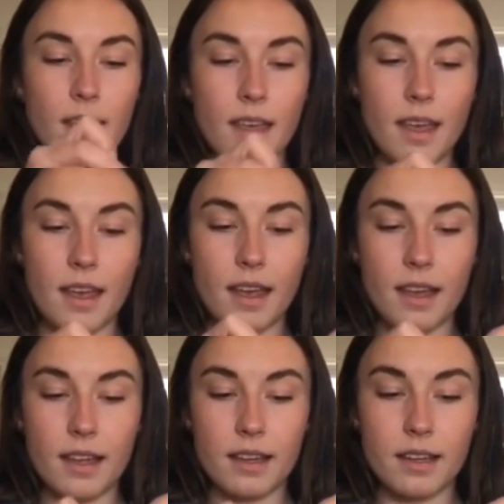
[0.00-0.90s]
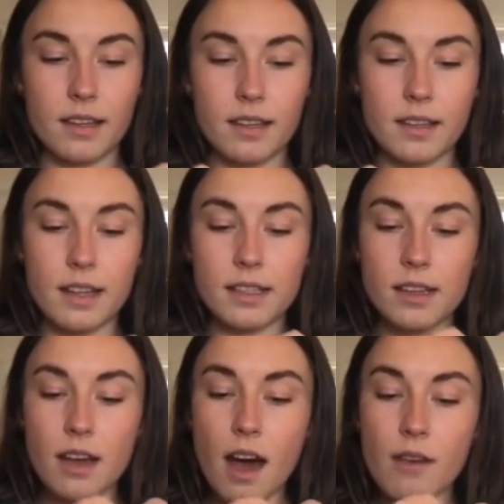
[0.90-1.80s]
and that's
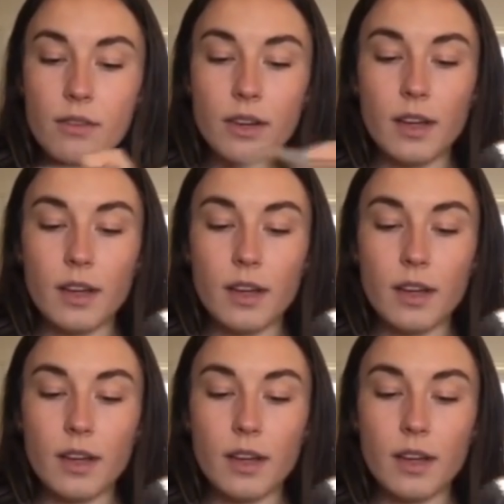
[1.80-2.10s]
covering